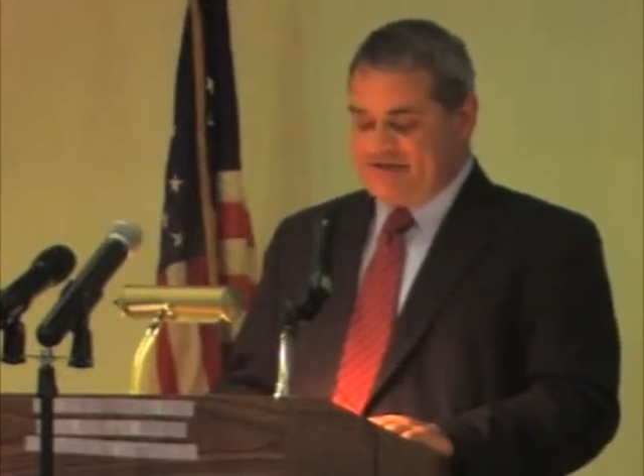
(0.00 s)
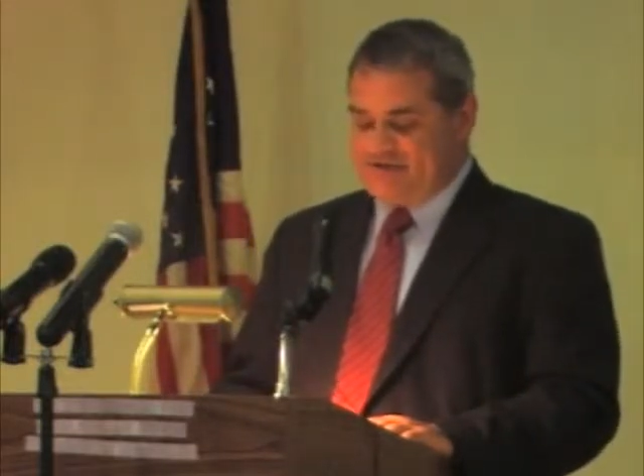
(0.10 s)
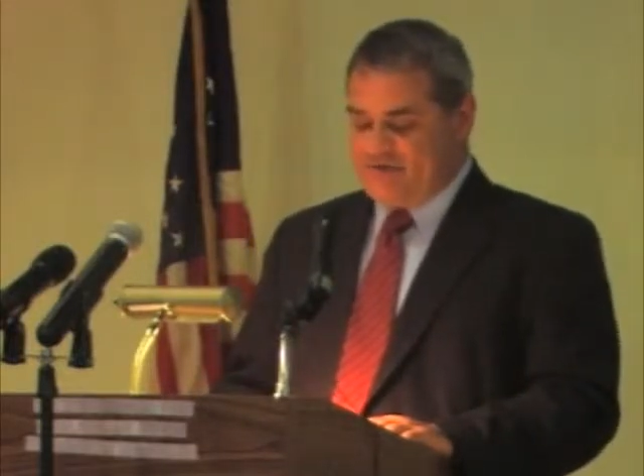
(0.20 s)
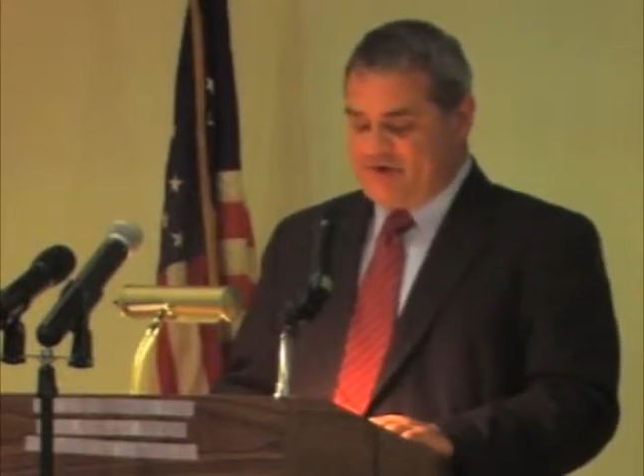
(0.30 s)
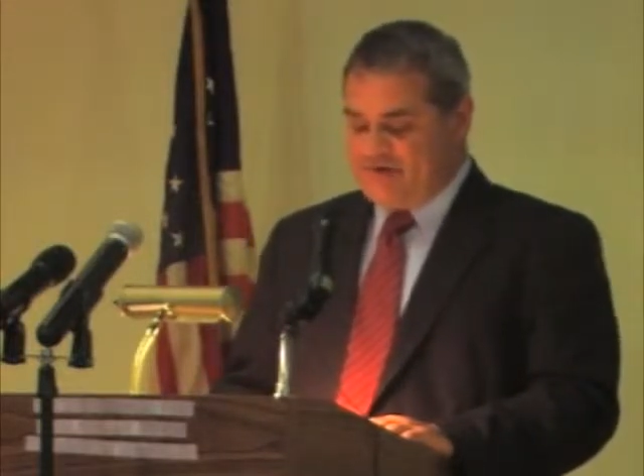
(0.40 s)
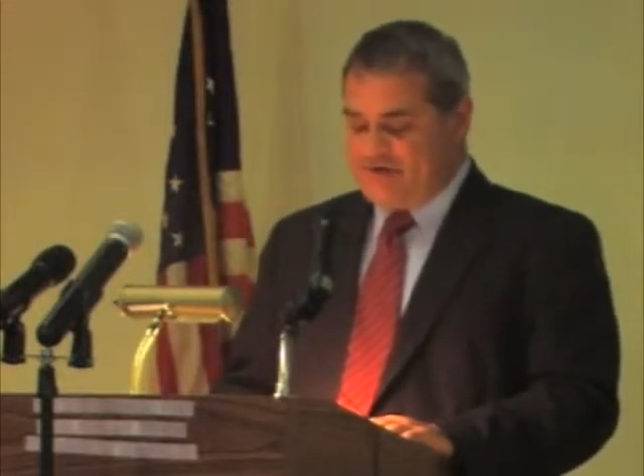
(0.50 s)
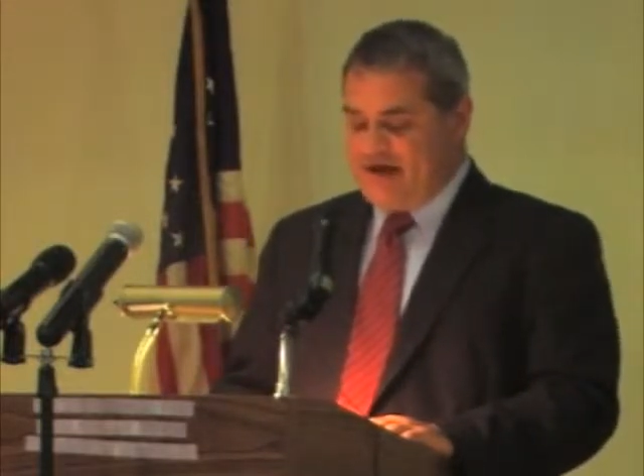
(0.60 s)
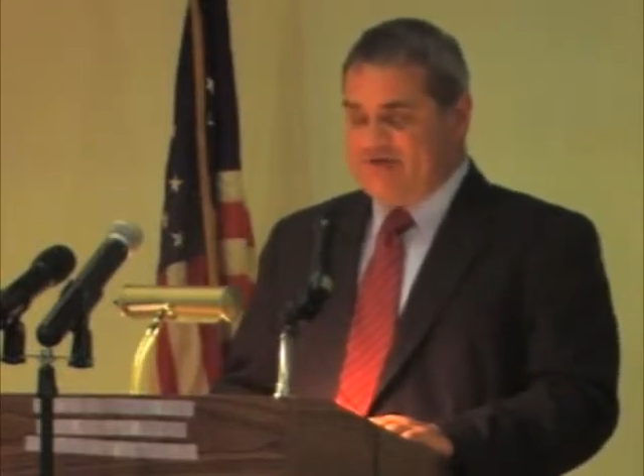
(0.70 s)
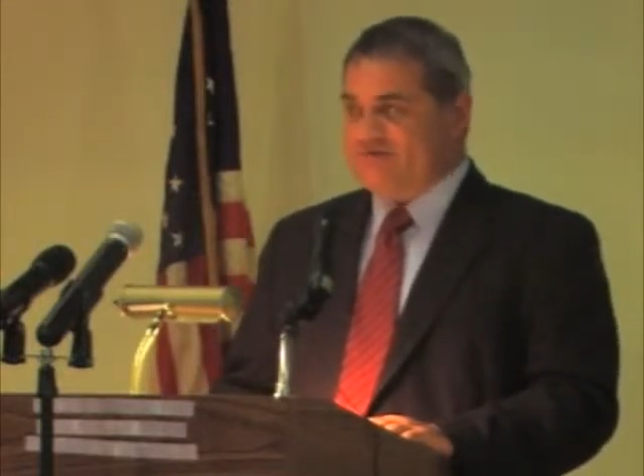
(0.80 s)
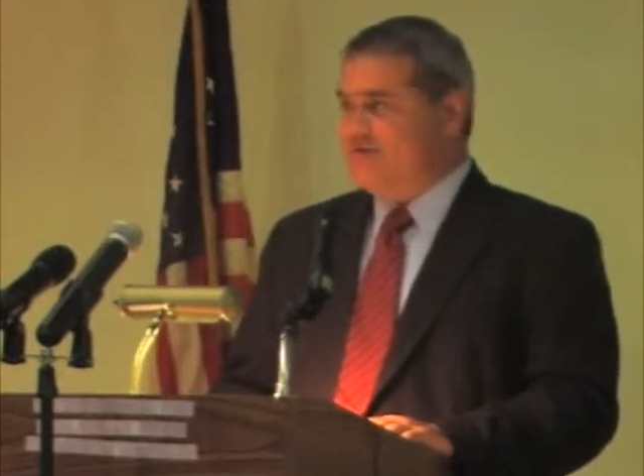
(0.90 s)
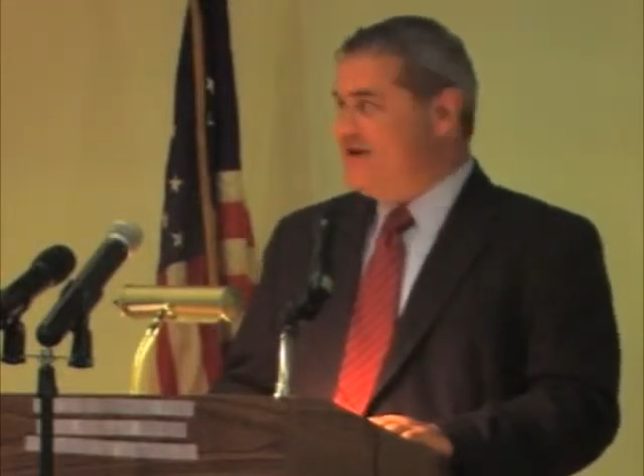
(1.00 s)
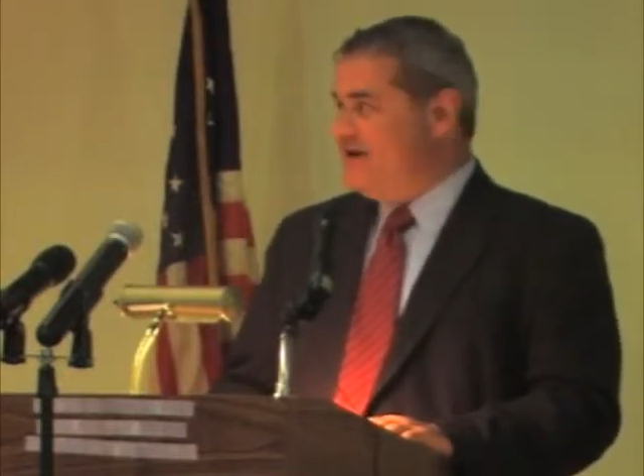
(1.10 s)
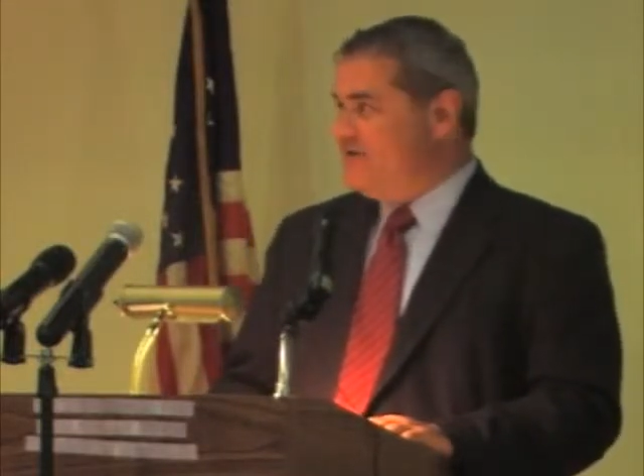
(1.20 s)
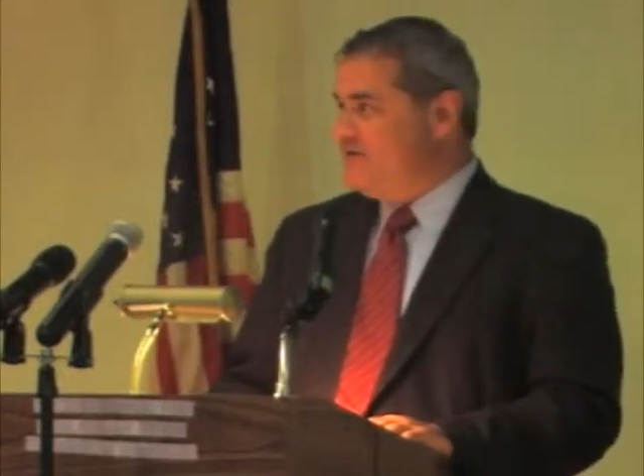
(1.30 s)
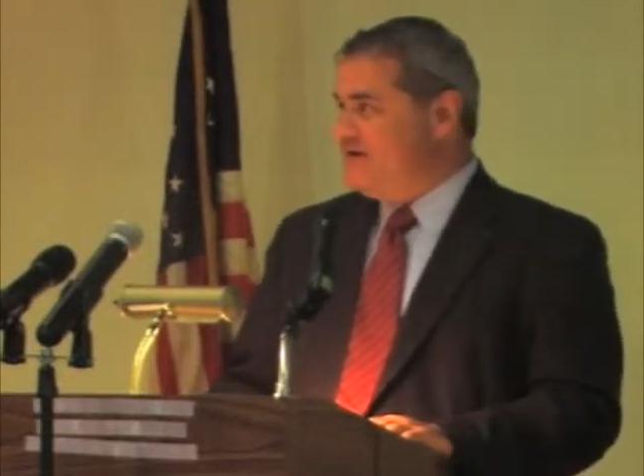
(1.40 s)
destroying their lives with
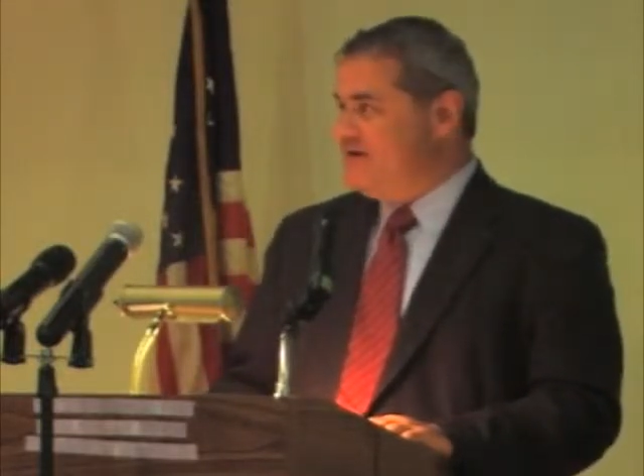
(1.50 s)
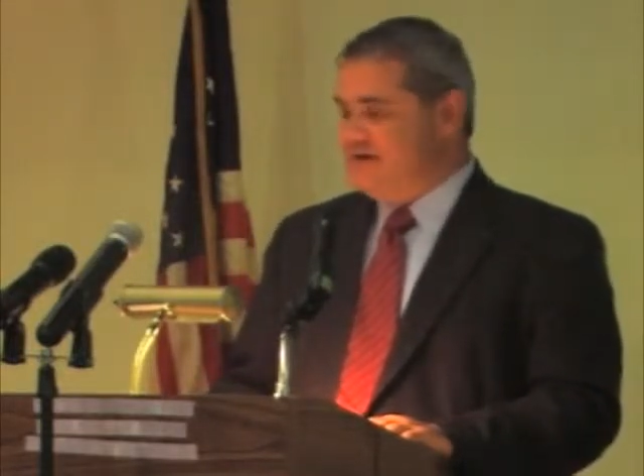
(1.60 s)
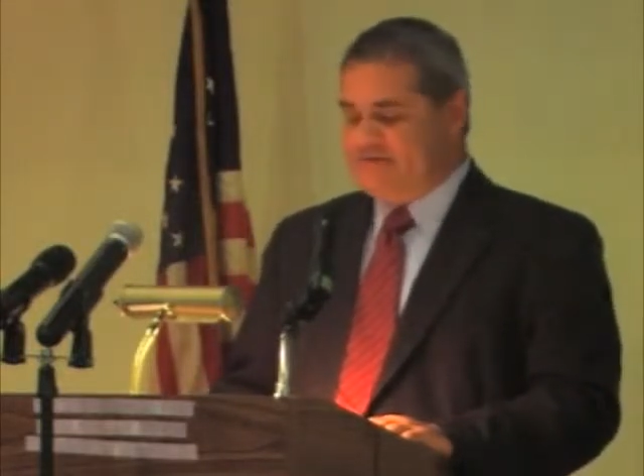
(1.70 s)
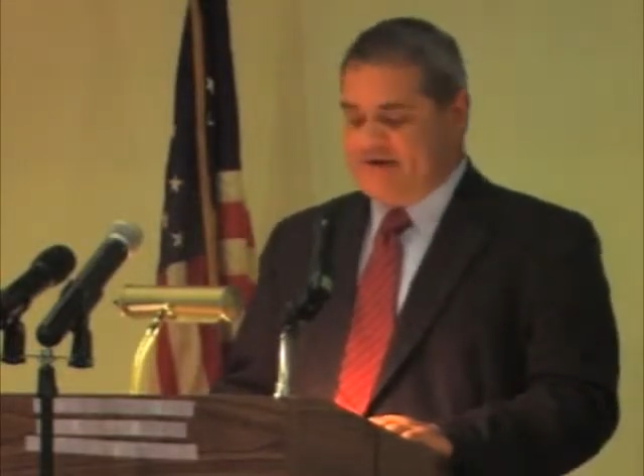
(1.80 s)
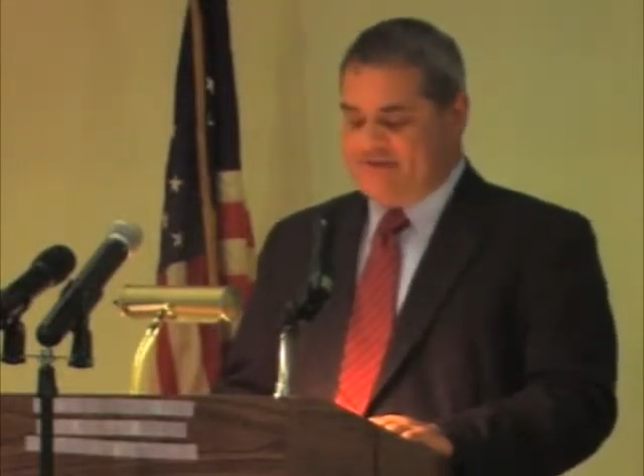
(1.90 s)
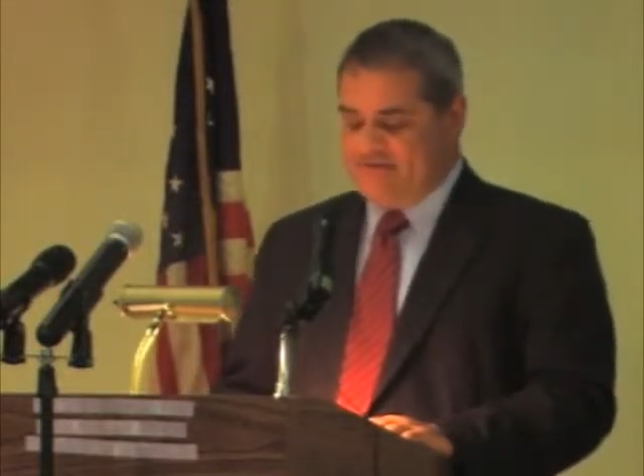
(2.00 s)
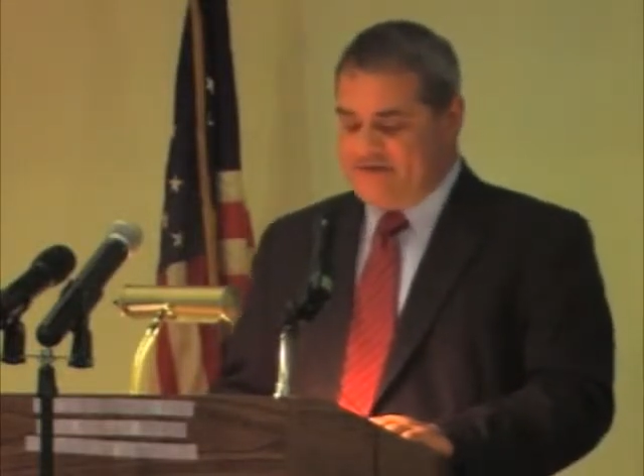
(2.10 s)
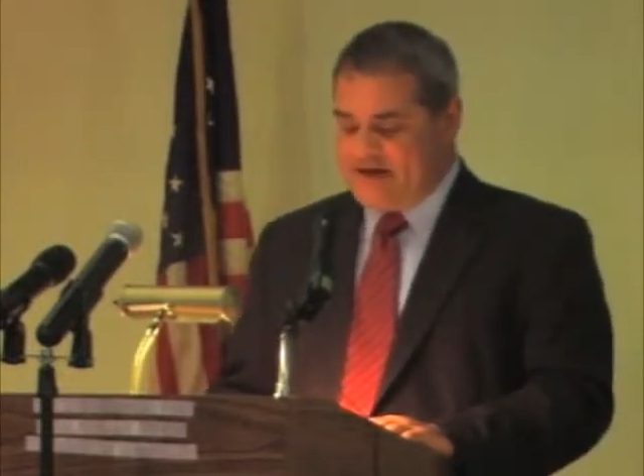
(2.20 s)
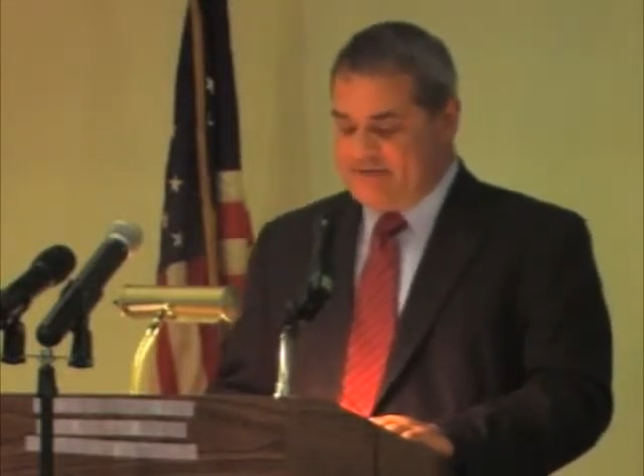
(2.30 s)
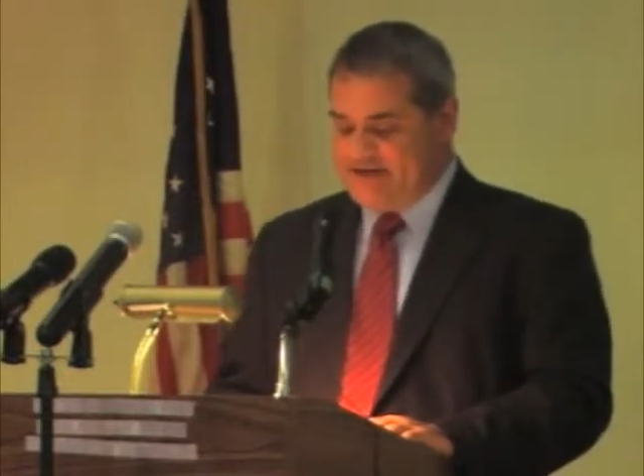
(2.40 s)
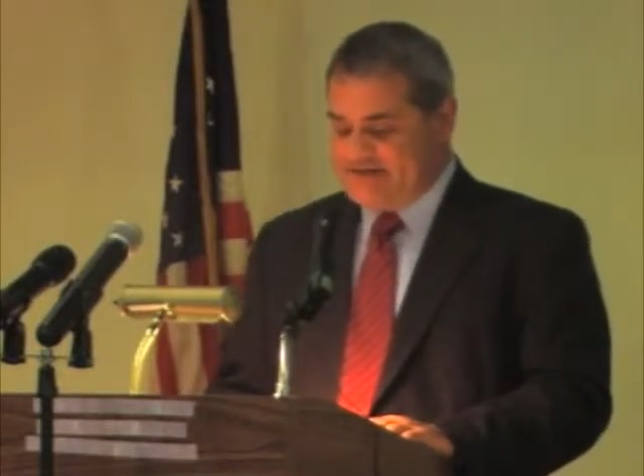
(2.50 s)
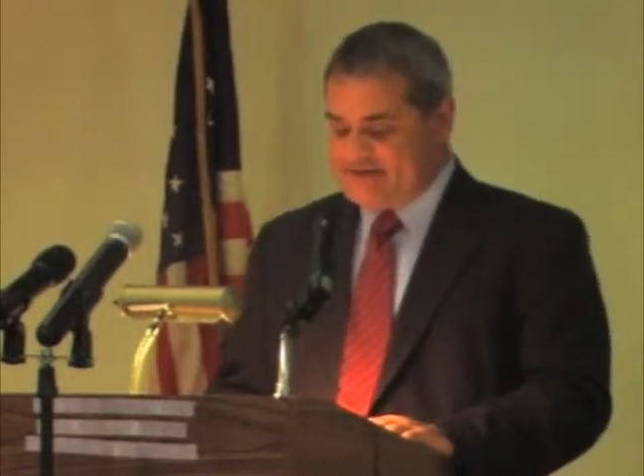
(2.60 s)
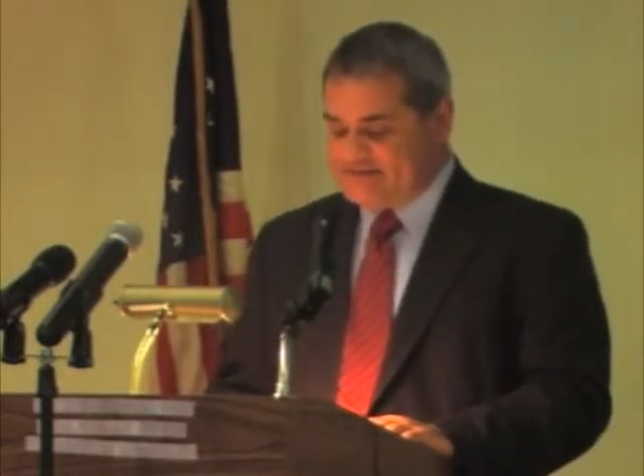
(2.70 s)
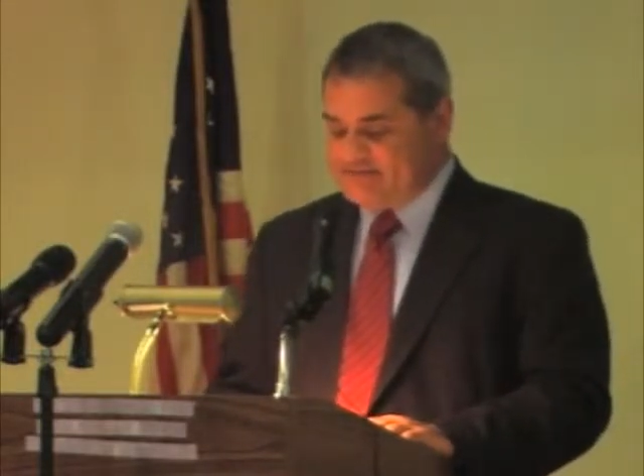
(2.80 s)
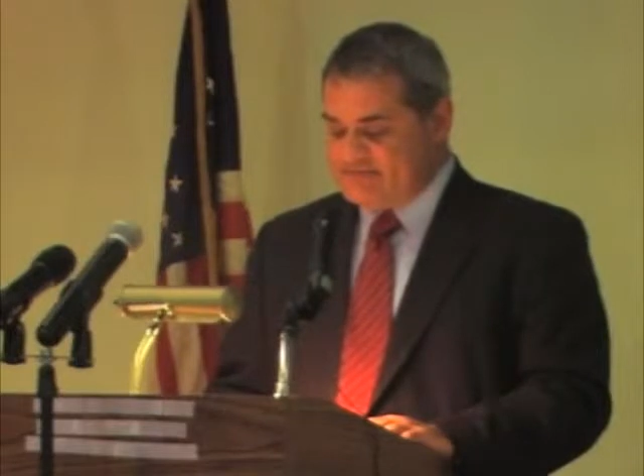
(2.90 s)
heroin and
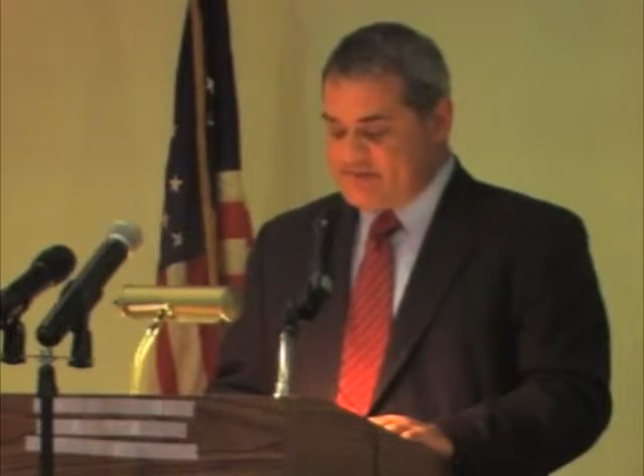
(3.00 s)
methamphetamines.